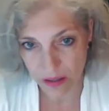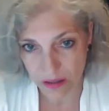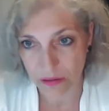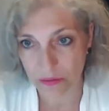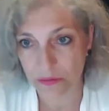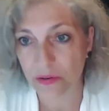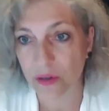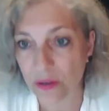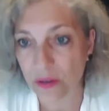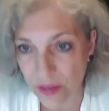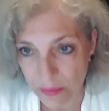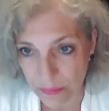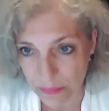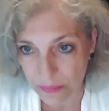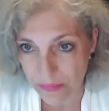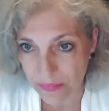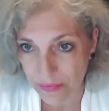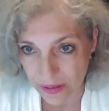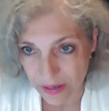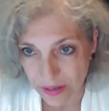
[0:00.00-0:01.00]
for
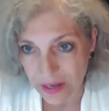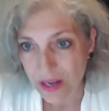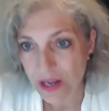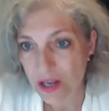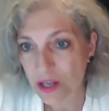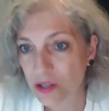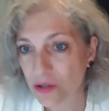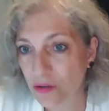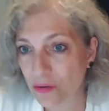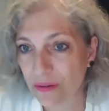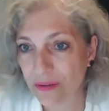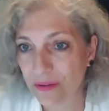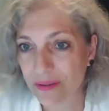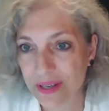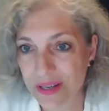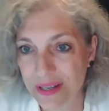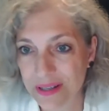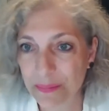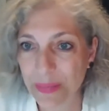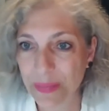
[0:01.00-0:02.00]
them. So,
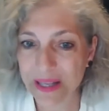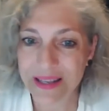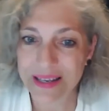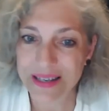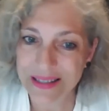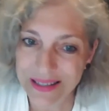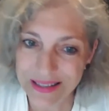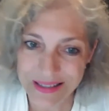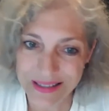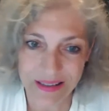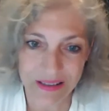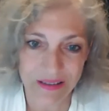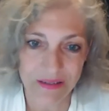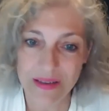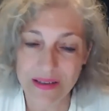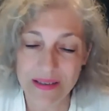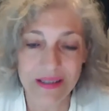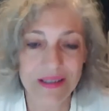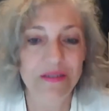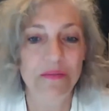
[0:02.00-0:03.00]
this
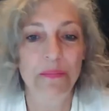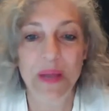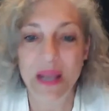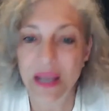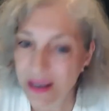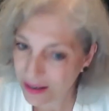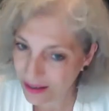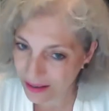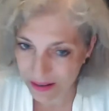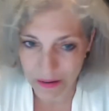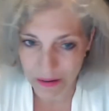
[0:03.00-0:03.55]
is a big